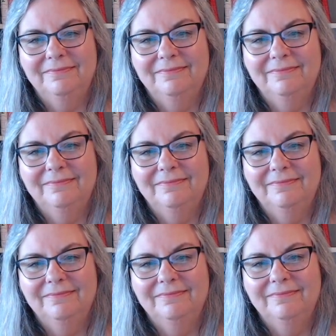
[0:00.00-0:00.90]

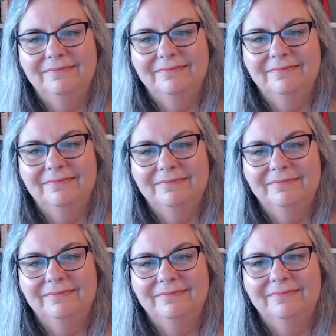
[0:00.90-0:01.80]

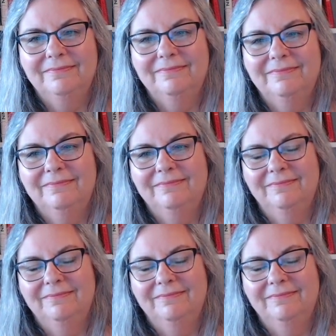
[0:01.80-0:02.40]
(not speaking)